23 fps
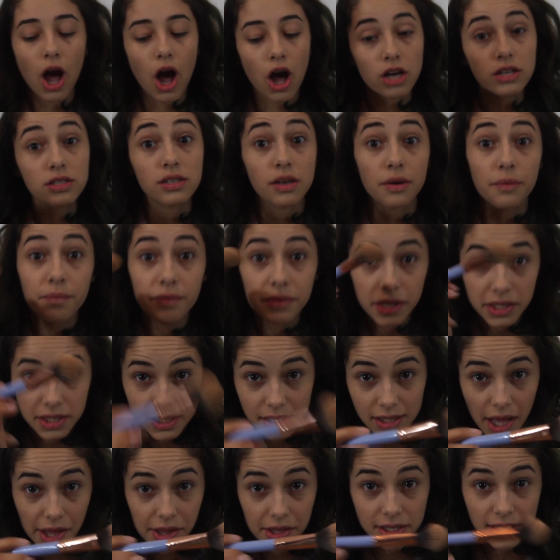Also, this
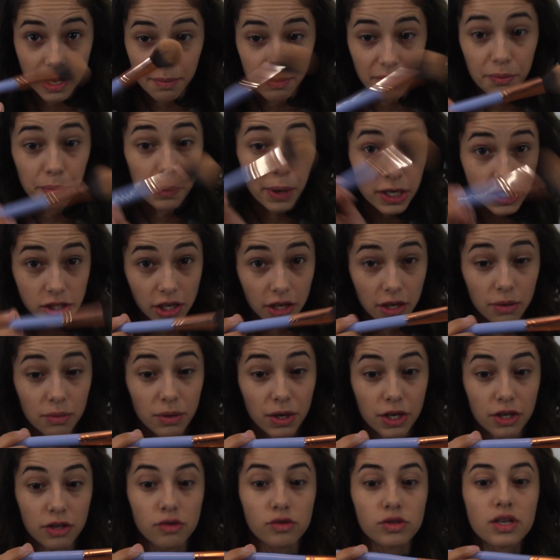is not the type of brush that you
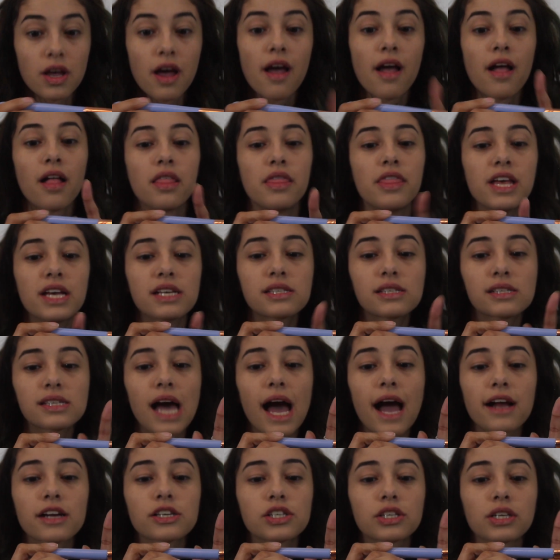want to use. This is
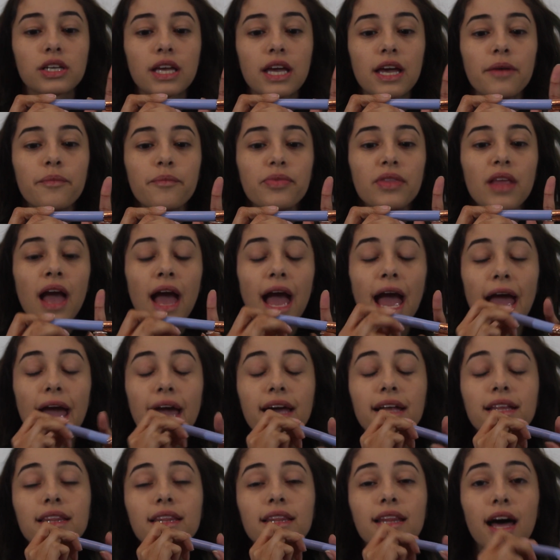actually
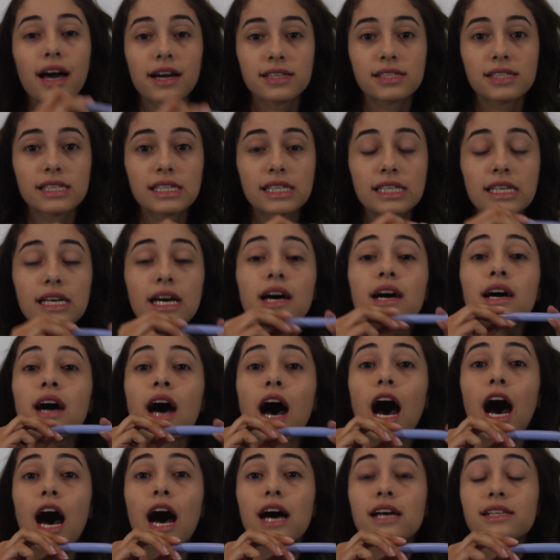a Luxie
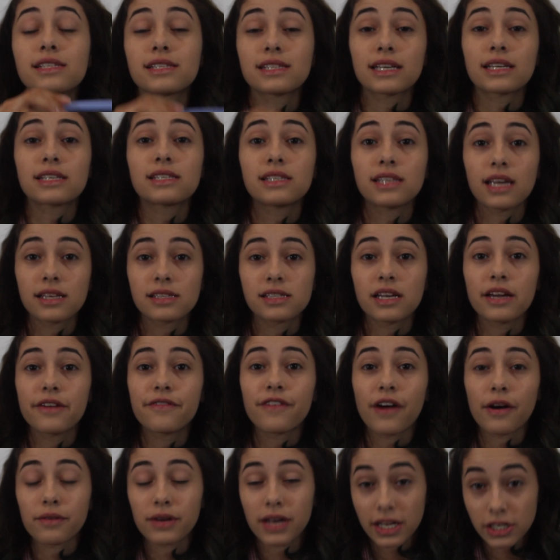660
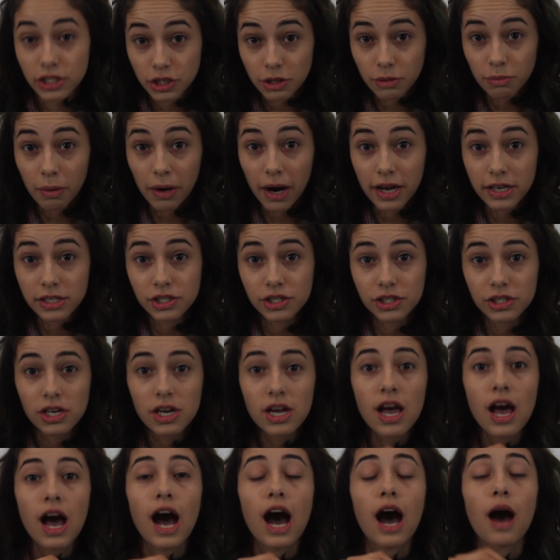foundation brush.
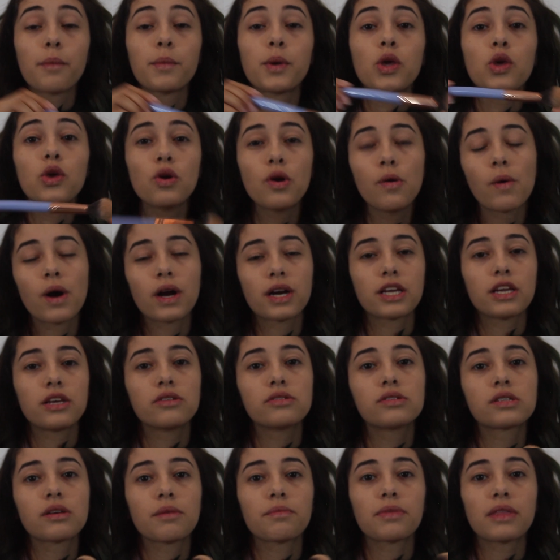You want to
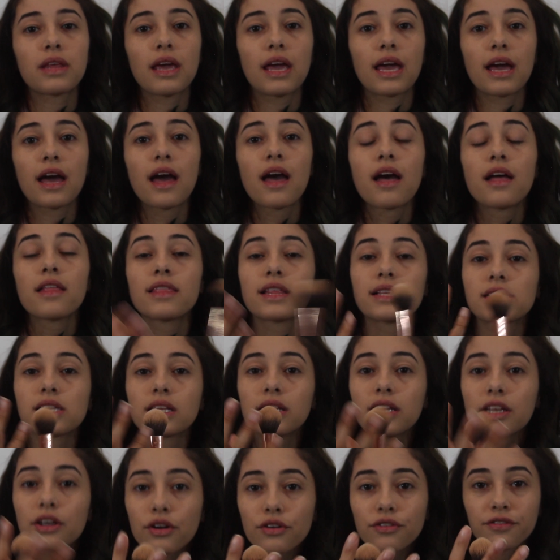use something that's a
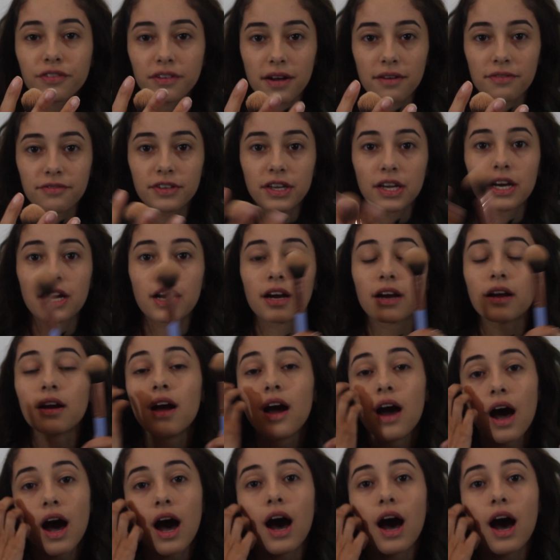little fluffier,